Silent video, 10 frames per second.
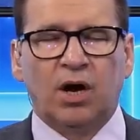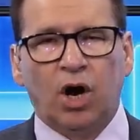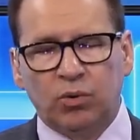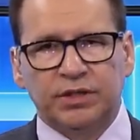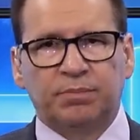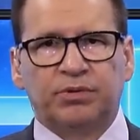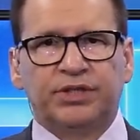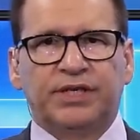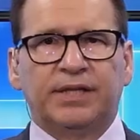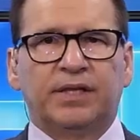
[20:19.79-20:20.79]
Always
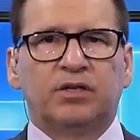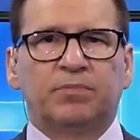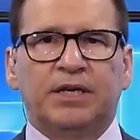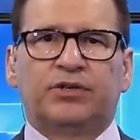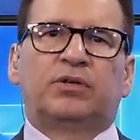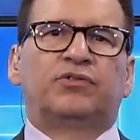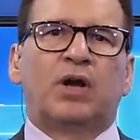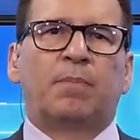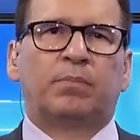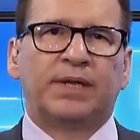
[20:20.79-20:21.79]
appreciate those. Make sure and
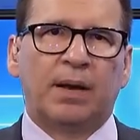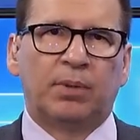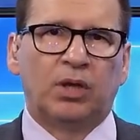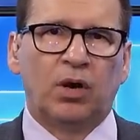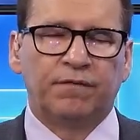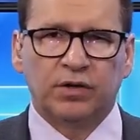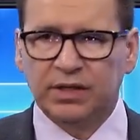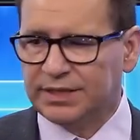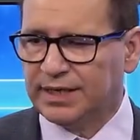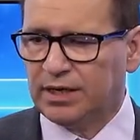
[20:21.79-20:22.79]
drop them down below. If you're
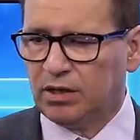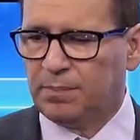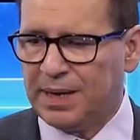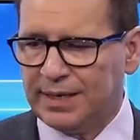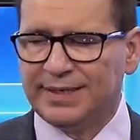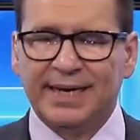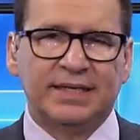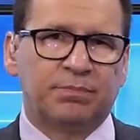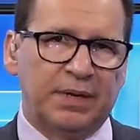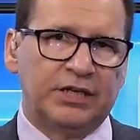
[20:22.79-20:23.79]
listening in on the
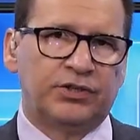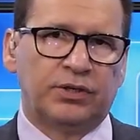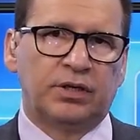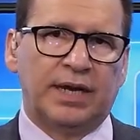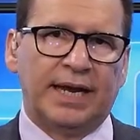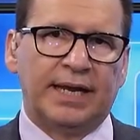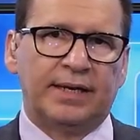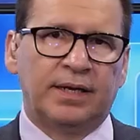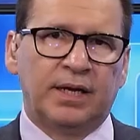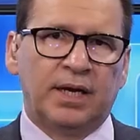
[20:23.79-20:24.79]
podcast, make sure
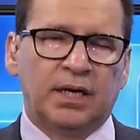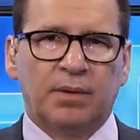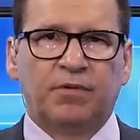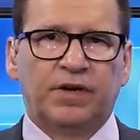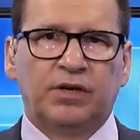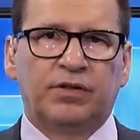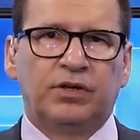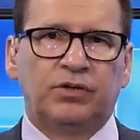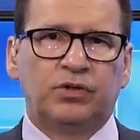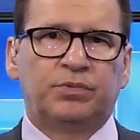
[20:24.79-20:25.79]
and come over here to
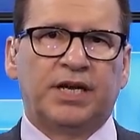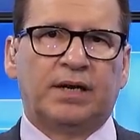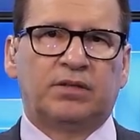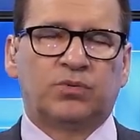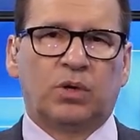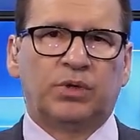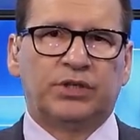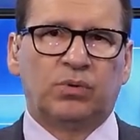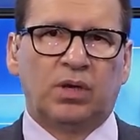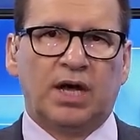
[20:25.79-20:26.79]
the YouTube channel. It's where we
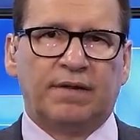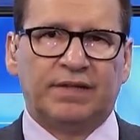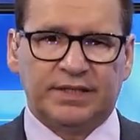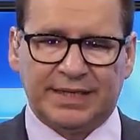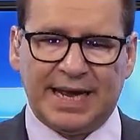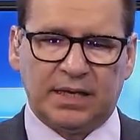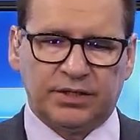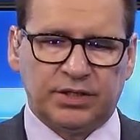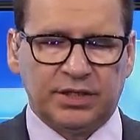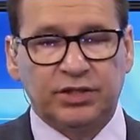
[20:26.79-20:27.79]
do a lot of these
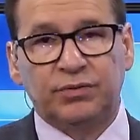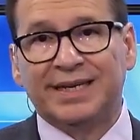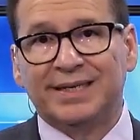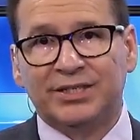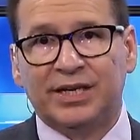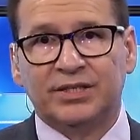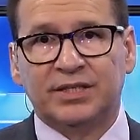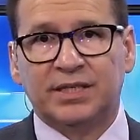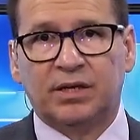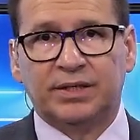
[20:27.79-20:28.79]
analysis, and you get a chance to
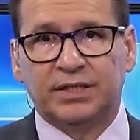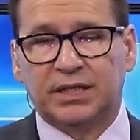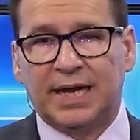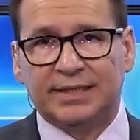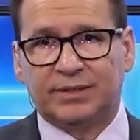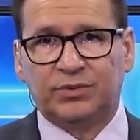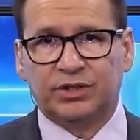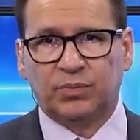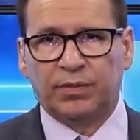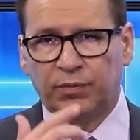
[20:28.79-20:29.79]
see all these slides that we
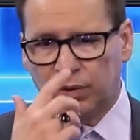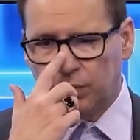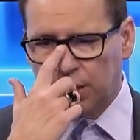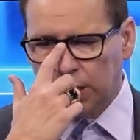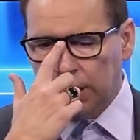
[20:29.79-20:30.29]
just went through.